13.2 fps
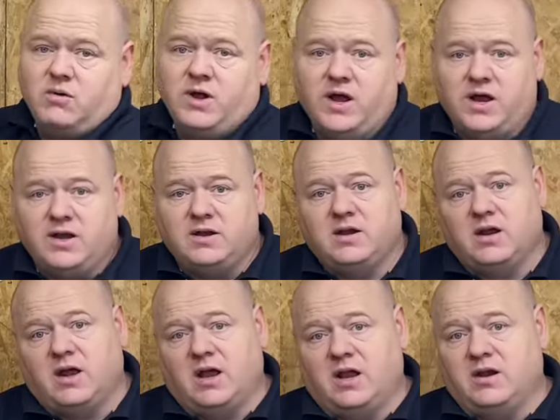it in,
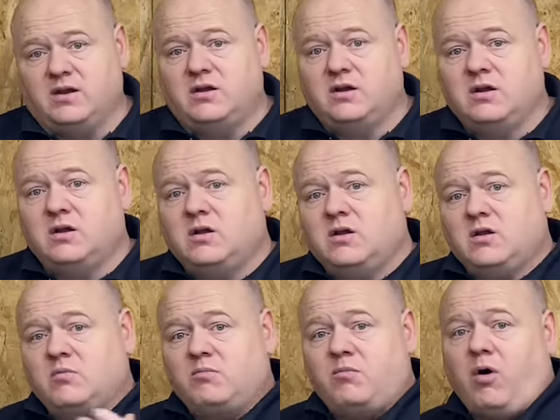and
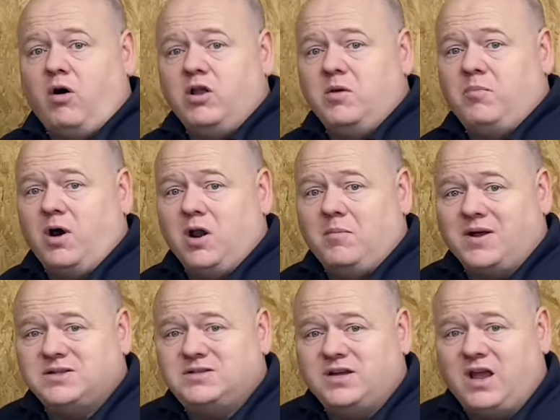put all your boiler
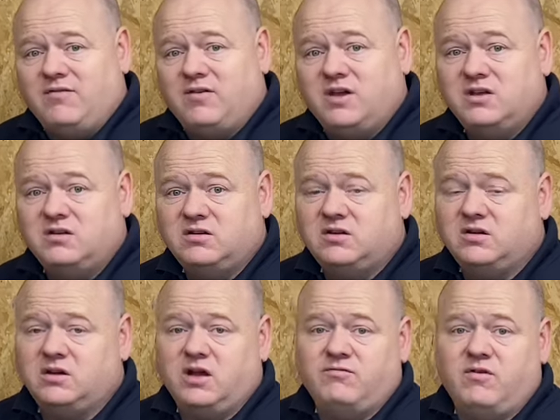back together
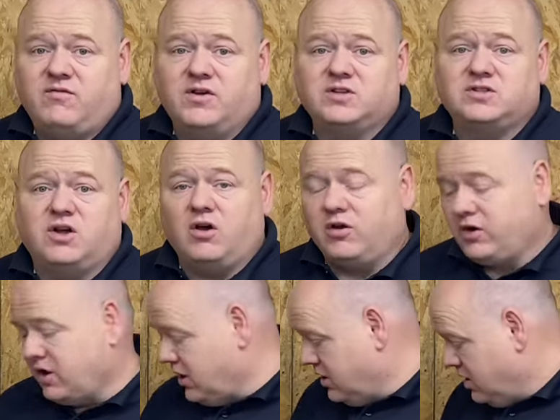in reverse
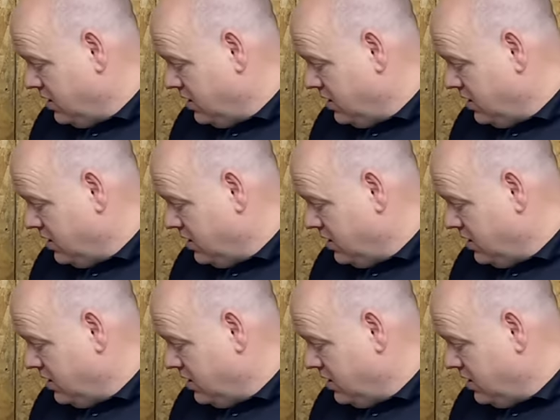order.